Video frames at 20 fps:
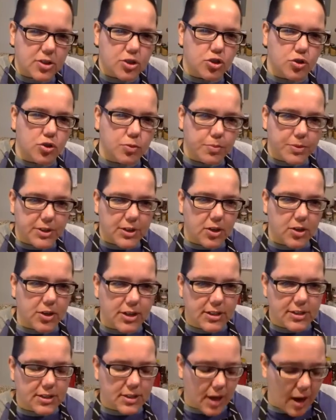soup
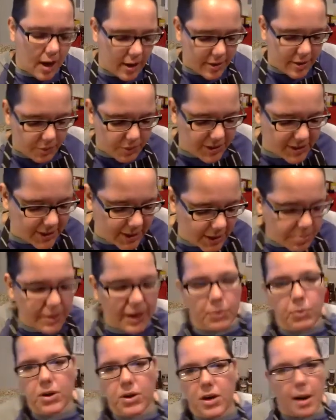series that we did, but
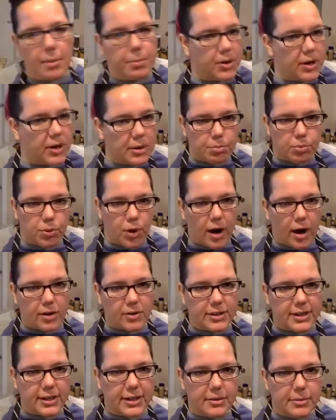I would not put in
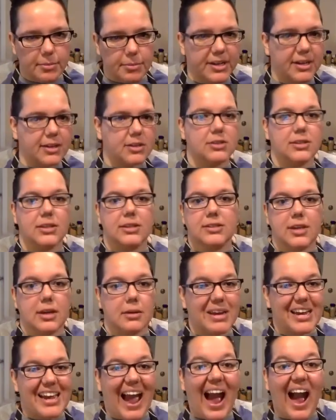broccoli because that's going to
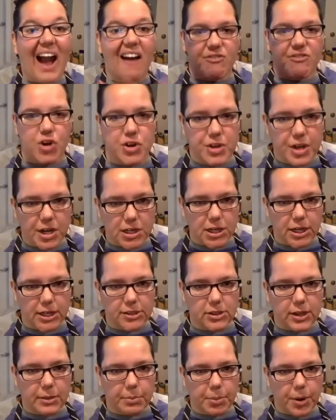make everything
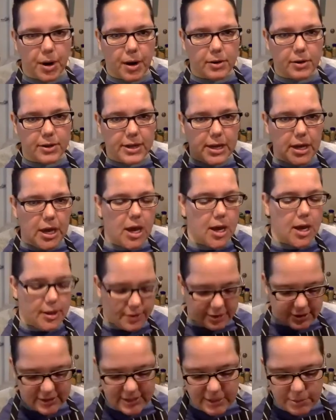taste like broccoli.
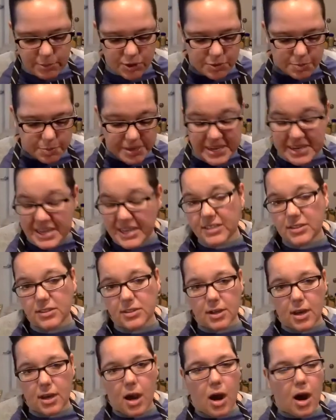The same with peas.
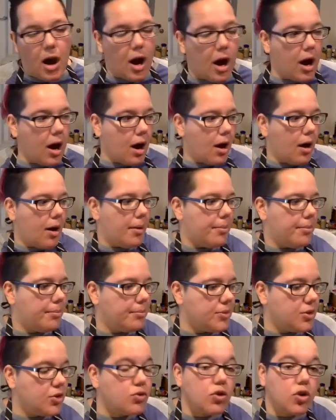
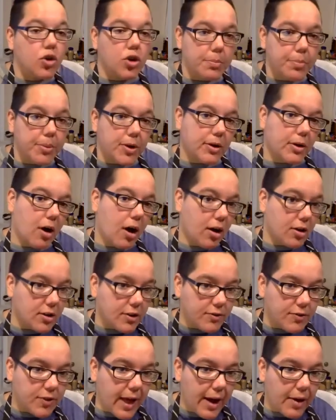You could put
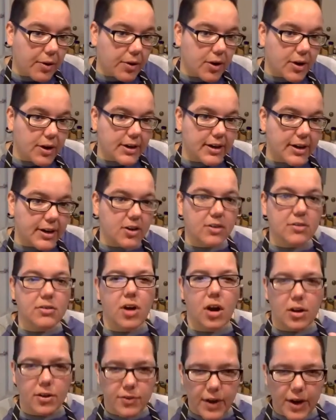cauliflower in here.
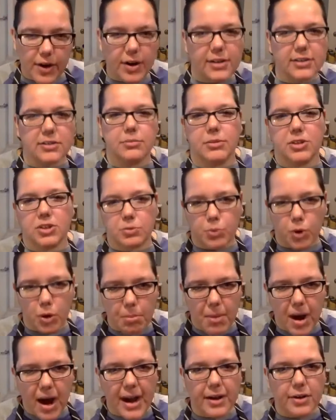Cauliflower has a much more
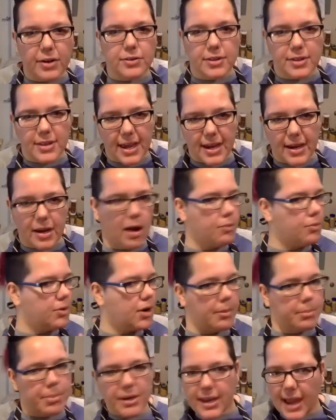mild thing. I would
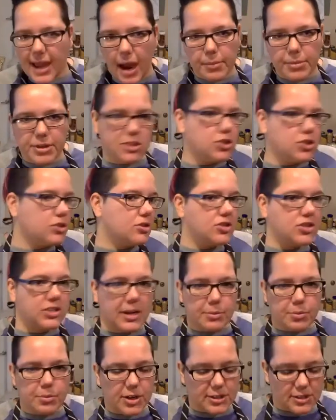not put cabbage,
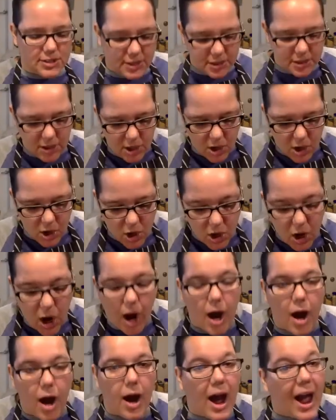same reason.
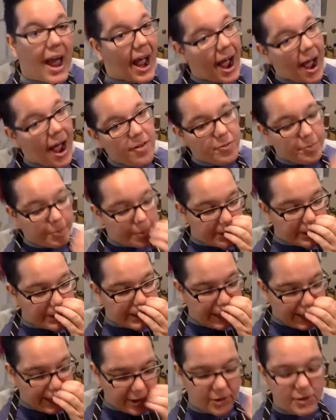I have put
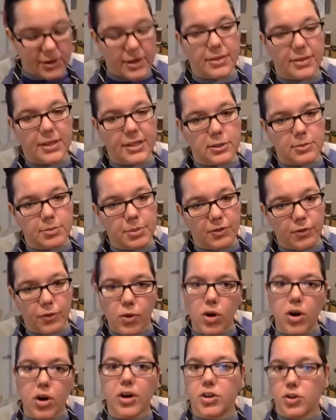kale in this
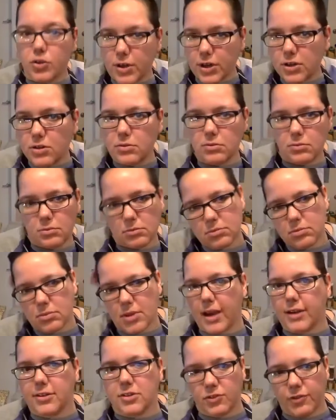before, and
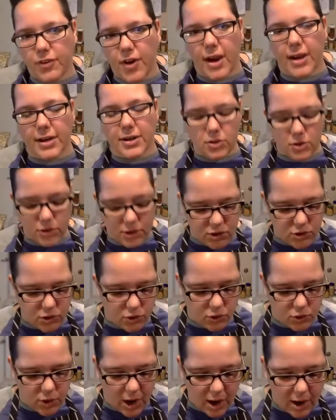that's fine. You can
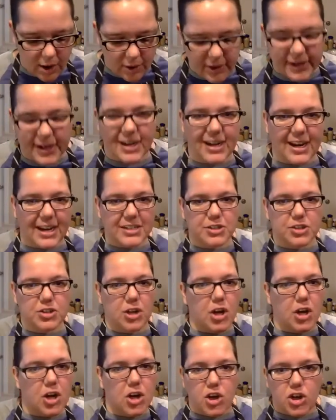do like a nice
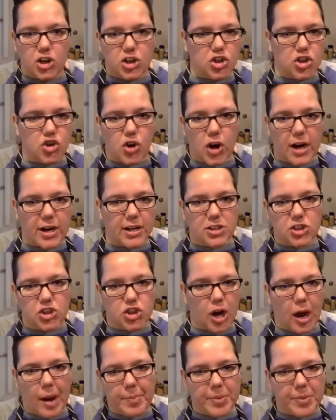shredded
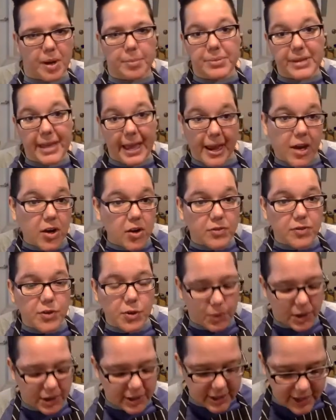chopped up kale if you
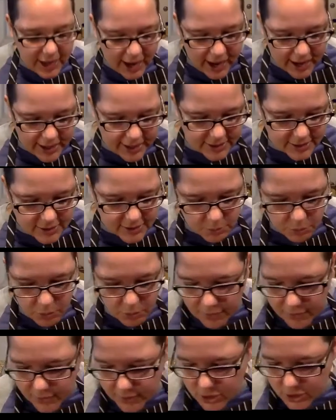wanted to add in some
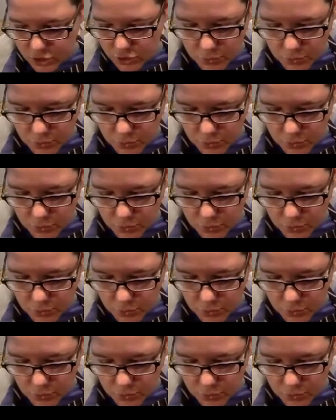roughage